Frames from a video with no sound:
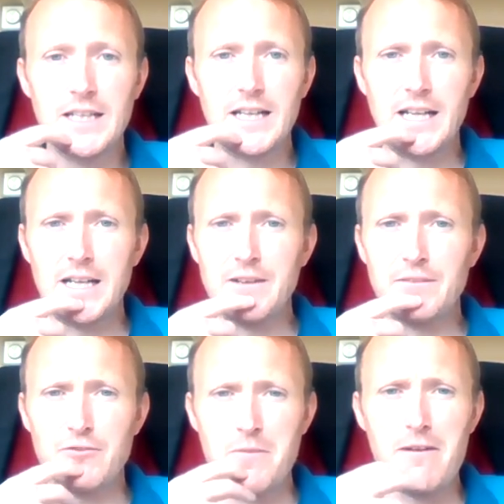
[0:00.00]

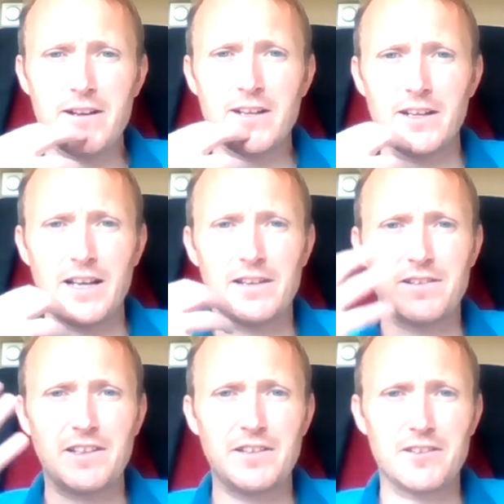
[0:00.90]
For America,
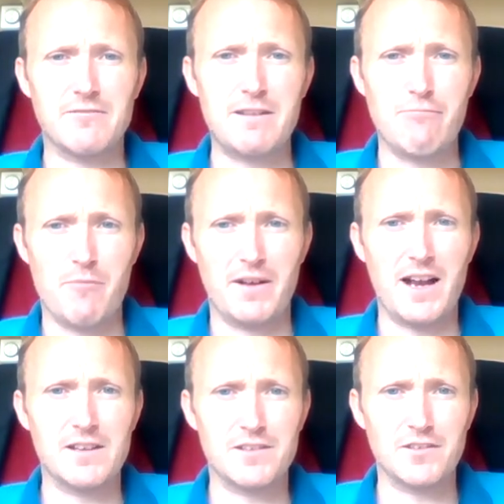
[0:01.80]
it's seen as a great
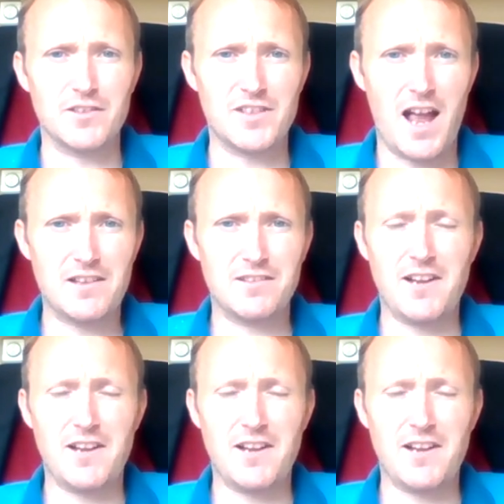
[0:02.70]
propaganda success.